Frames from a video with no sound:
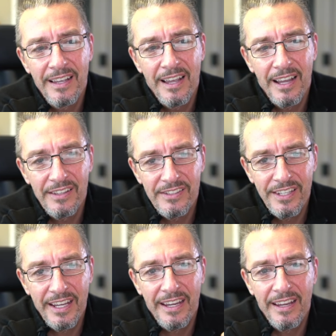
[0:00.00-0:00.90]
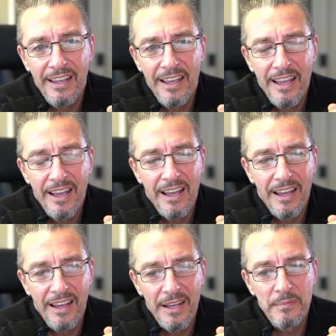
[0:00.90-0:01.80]
and say,
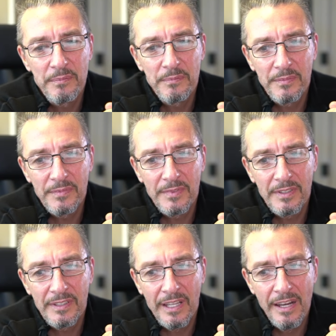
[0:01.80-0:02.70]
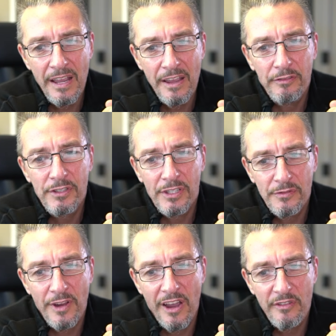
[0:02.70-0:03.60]
can I have just
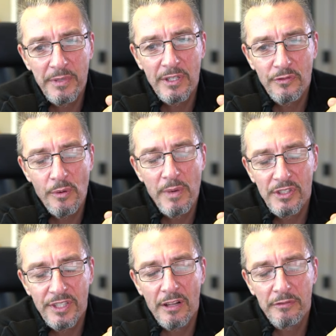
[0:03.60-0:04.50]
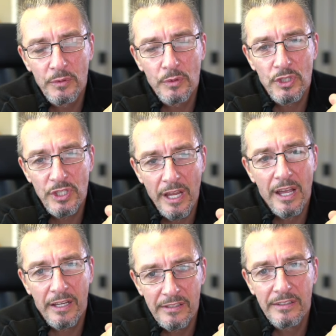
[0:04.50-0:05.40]
5 minutes for myself to share?
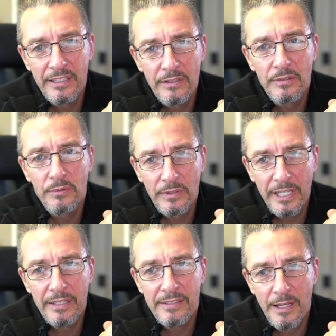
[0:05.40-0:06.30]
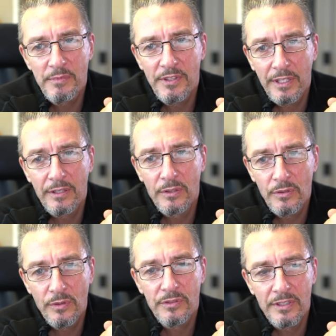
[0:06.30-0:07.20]
I just need to get something
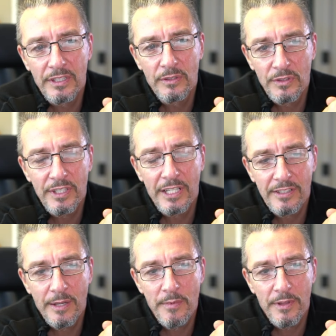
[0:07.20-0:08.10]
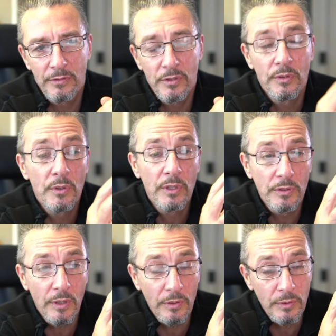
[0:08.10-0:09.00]
across. I need to say something. So
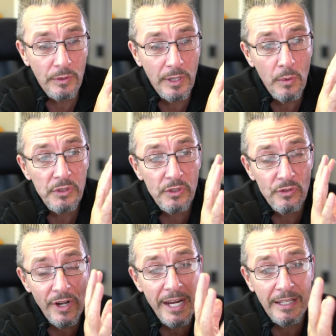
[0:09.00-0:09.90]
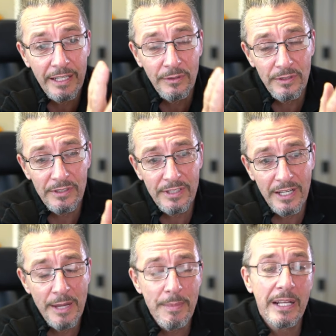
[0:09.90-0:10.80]
you go straight into this
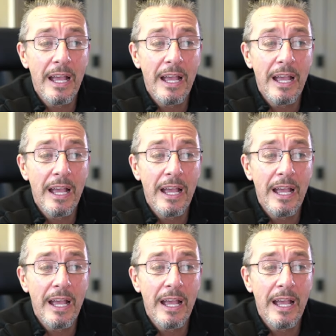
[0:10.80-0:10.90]
dynamic